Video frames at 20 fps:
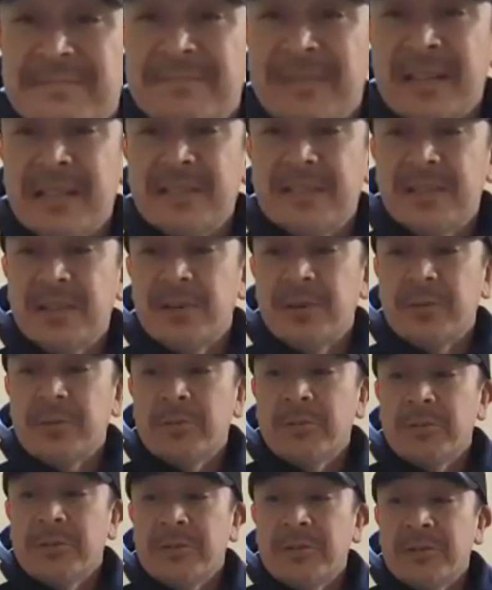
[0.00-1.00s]
And
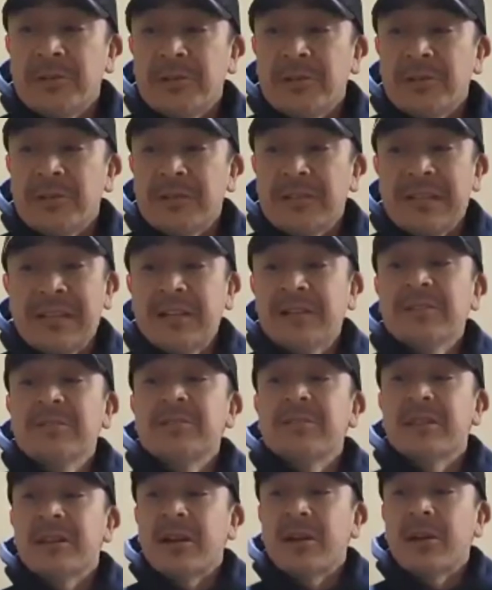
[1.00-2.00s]
so
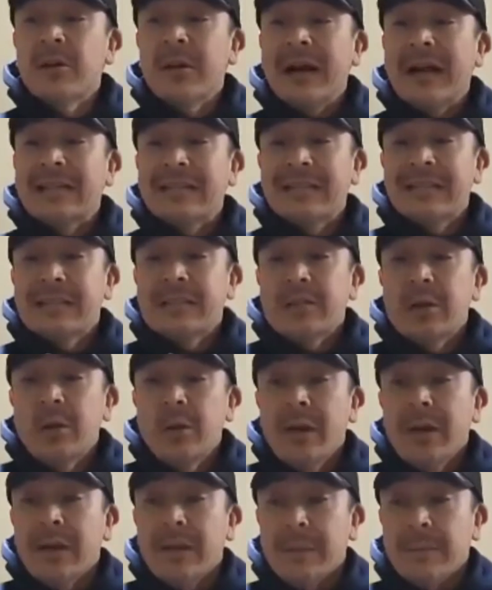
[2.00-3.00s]
years ago, I didn't know
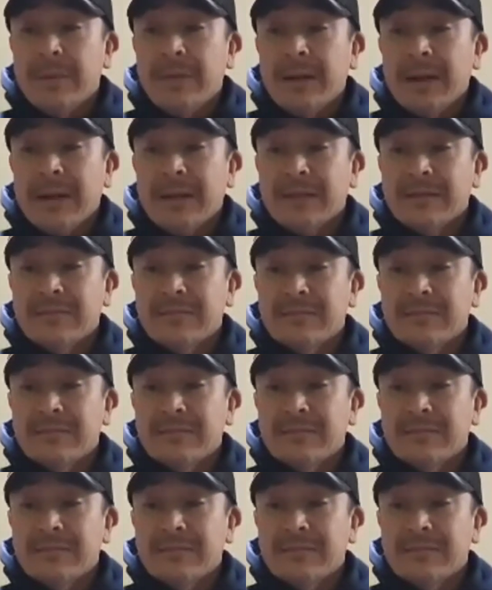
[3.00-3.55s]
how to pray.